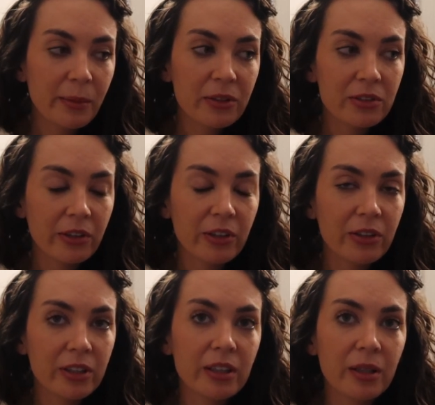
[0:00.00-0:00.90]
about starting
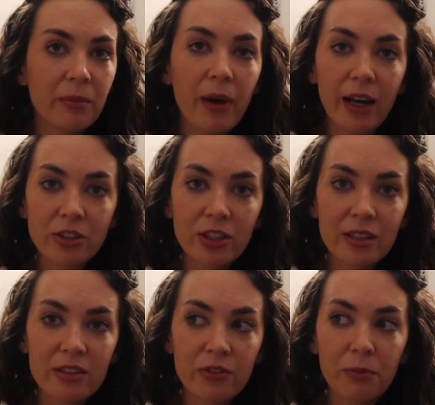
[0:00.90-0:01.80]
on the
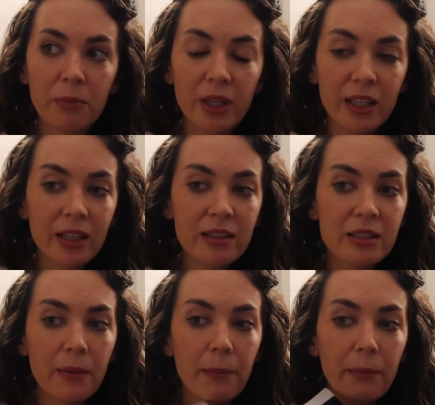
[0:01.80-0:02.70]
matches from
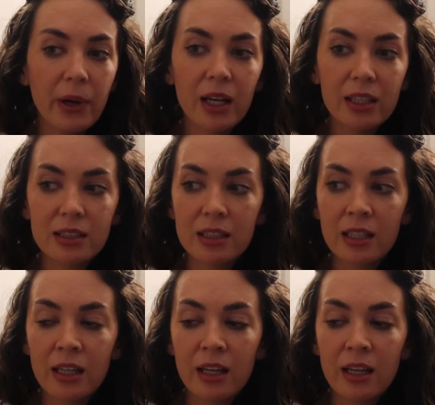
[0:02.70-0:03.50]
Biddy's, but